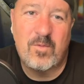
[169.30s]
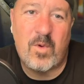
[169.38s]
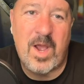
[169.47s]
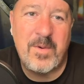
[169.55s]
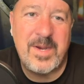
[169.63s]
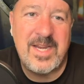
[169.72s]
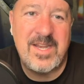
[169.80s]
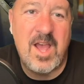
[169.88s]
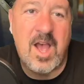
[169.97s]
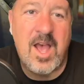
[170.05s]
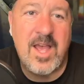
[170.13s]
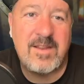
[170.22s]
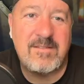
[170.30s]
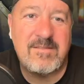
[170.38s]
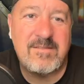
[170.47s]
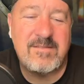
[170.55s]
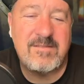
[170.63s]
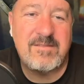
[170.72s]
Why would he not
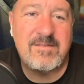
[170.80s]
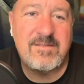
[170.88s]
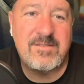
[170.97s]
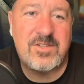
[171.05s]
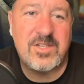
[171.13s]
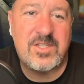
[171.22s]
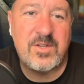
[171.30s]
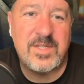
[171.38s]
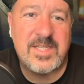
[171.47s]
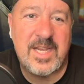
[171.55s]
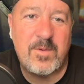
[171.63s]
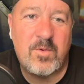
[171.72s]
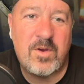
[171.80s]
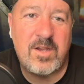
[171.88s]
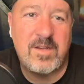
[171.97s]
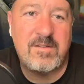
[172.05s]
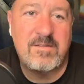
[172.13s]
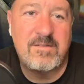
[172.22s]
just do his A1?